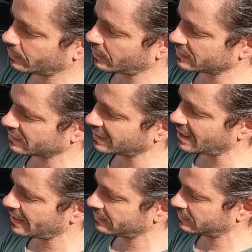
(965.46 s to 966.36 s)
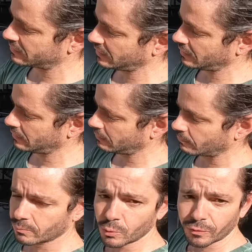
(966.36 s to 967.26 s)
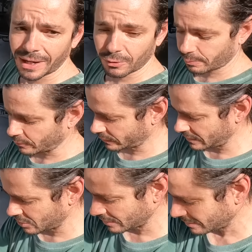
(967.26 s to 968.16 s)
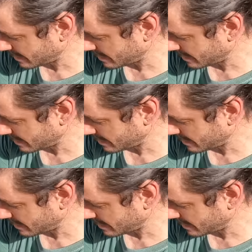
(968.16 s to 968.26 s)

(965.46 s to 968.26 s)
because it slides and move out of position.